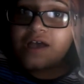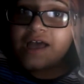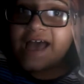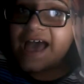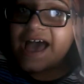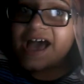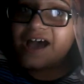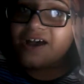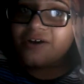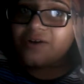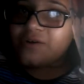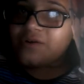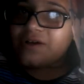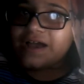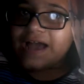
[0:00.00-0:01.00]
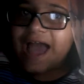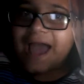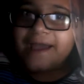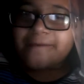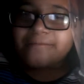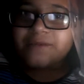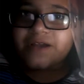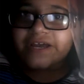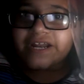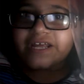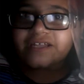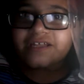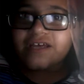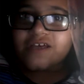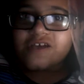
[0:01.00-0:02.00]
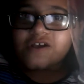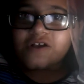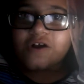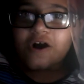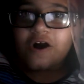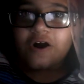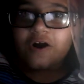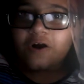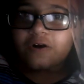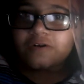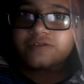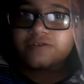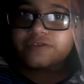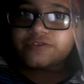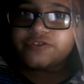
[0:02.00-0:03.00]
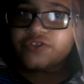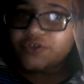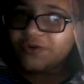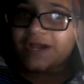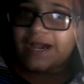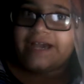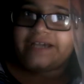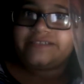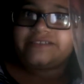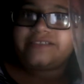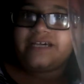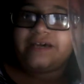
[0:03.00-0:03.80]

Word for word: how I'm gonna call you guys.